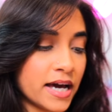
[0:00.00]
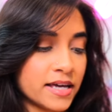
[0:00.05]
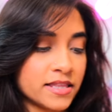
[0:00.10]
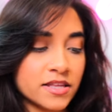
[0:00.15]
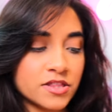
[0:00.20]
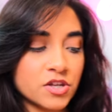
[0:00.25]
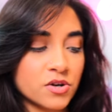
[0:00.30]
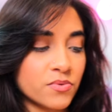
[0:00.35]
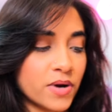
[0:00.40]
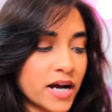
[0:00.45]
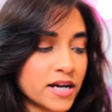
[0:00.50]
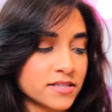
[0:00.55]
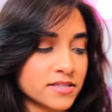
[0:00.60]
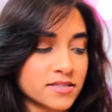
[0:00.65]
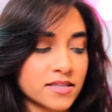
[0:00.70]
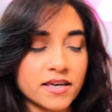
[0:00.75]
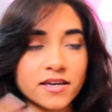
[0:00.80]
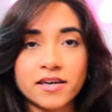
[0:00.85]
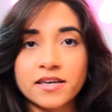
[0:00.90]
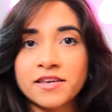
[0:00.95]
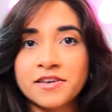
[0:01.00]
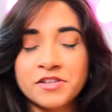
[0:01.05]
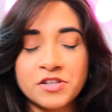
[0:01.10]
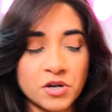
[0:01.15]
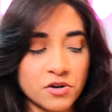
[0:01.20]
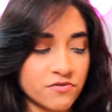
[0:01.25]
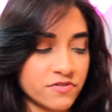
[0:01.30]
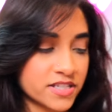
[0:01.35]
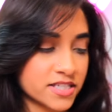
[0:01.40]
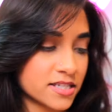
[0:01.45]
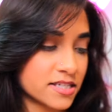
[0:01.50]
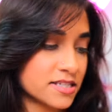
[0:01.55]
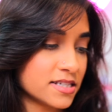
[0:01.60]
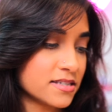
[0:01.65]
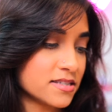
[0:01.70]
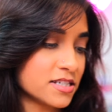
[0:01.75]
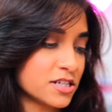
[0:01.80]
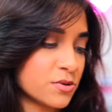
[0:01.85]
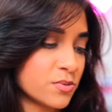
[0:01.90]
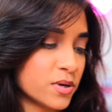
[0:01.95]
And then the rest, like, you know, visit
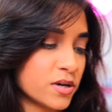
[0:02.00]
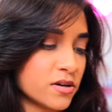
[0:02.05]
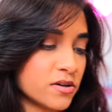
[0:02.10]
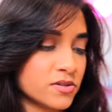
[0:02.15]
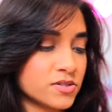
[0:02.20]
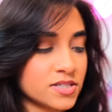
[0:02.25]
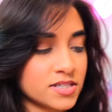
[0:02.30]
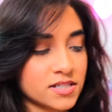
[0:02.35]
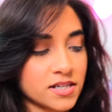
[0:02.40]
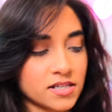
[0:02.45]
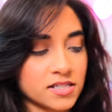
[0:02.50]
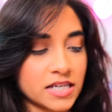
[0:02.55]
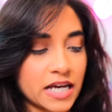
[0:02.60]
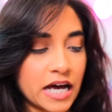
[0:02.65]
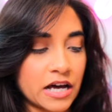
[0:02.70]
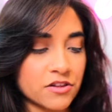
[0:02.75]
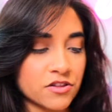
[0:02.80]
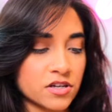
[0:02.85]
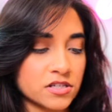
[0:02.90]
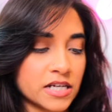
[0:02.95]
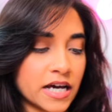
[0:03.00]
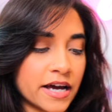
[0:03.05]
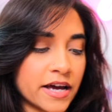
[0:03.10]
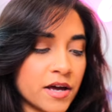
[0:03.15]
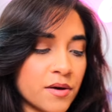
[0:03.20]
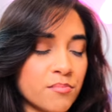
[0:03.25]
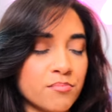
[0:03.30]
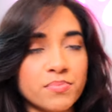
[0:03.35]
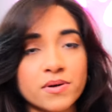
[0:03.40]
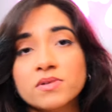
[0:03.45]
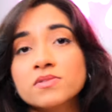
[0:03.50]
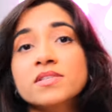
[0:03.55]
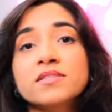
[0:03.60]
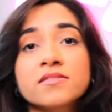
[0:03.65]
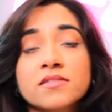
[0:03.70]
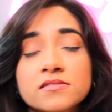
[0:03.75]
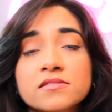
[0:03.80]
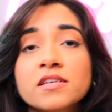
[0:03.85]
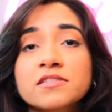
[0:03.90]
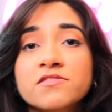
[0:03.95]
Disney World, stick to healthy diet, build a
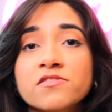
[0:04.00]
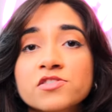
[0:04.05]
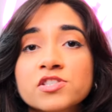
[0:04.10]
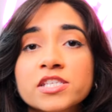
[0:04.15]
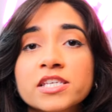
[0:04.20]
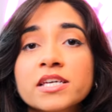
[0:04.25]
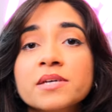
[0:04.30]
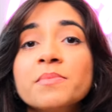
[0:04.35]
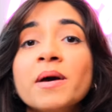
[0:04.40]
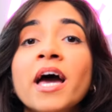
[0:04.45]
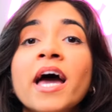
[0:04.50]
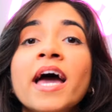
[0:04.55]
successful team.